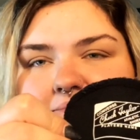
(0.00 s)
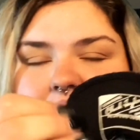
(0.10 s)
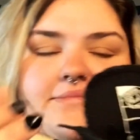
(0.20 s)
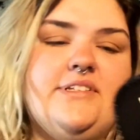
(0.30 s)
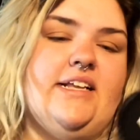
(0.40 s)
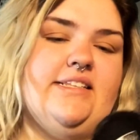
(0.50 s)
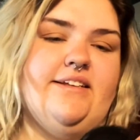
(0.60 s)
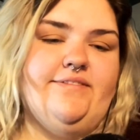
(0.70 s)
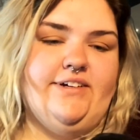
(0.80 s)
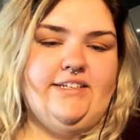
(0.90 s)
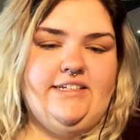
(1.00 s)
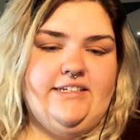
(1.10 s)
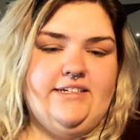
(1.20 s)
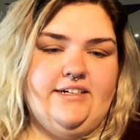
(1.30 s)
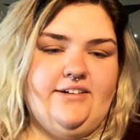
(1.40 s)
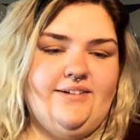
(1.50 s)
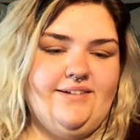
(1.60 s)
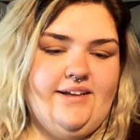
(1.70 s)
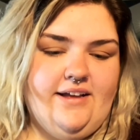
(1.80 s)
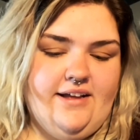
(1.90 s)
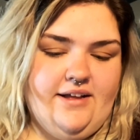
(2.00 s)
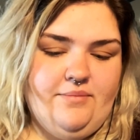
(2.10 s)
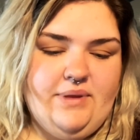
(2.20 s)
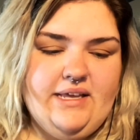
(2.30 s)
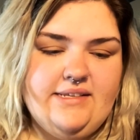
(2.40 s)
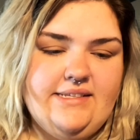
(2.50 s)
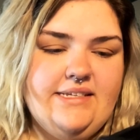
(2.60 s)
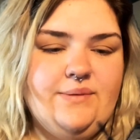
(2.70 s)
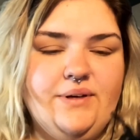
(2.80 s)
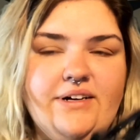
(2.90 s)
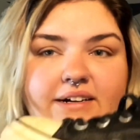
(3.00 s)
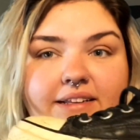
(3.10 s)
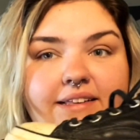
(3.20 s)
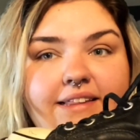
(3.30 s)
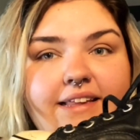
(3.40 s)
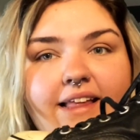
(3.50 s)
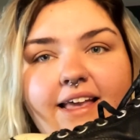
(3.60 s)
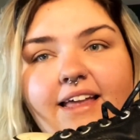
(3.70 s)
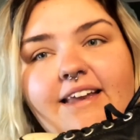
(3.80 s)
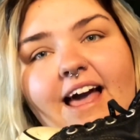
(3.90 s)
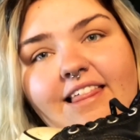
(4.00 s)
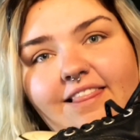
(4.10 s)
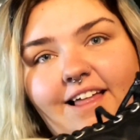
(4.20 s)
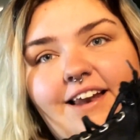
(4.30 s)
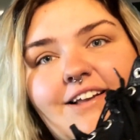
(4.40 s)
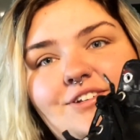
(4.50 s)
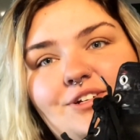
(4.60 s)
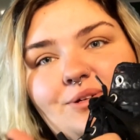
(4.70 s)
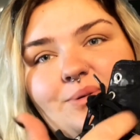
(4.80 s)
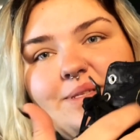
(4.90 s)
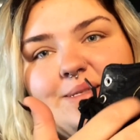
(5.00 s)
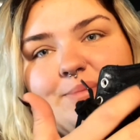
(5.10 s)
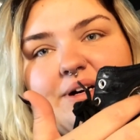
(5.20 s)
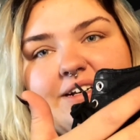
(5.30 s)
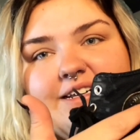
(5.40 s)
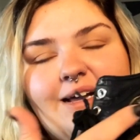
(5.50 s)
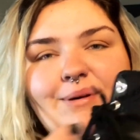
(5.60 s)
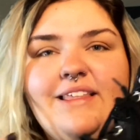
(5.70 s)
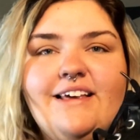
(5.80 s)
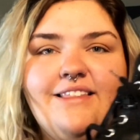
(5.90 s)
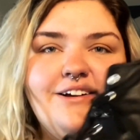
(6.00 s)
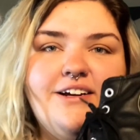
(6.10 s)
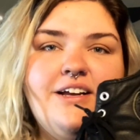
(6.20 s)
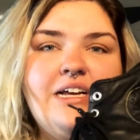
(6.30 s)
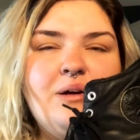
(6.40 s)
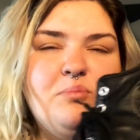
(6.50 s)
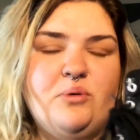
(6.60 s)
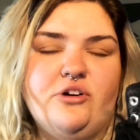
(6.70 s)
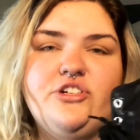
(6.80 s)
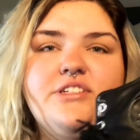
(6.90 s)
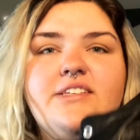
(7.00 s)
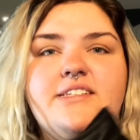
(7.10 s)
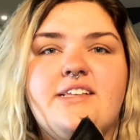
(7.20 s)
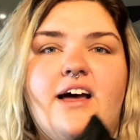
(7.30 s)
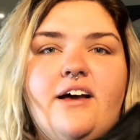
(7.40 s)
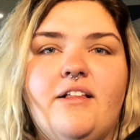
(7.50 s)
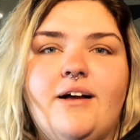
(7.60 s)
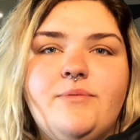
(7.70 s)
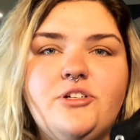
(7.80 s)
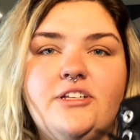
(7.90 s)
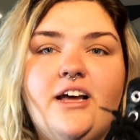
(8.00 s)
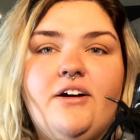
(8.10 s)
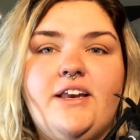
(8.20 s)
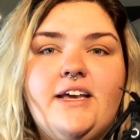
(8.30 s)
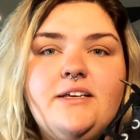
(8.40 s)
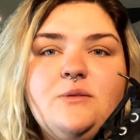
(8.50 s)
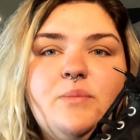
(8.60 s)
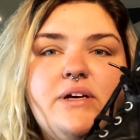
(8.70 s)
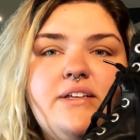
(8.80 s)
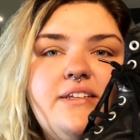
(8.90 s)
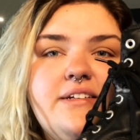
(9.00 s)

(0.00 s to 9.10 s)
So that's a fun detail, because these were like an athletic shoe once upon a time. I think they're more just a style option nowadays, but